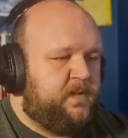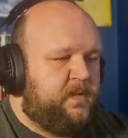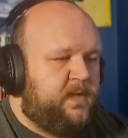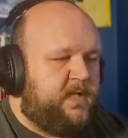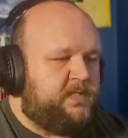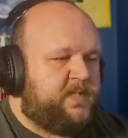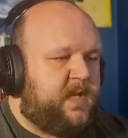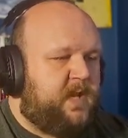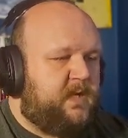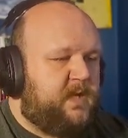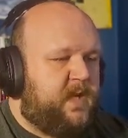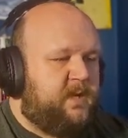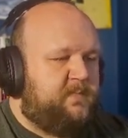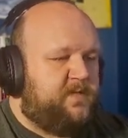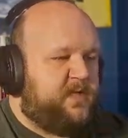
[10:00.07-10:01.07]
It's got a
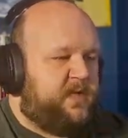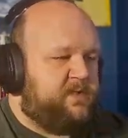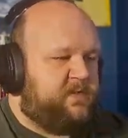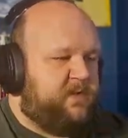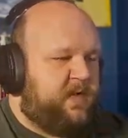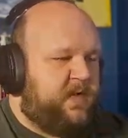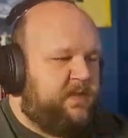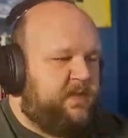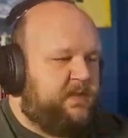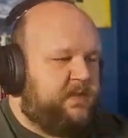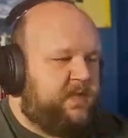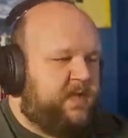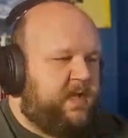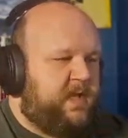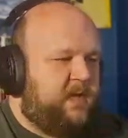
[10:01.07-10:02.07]
lot of potential. I think the
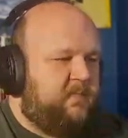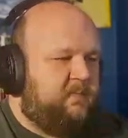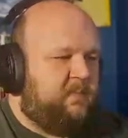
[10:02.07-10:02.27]
game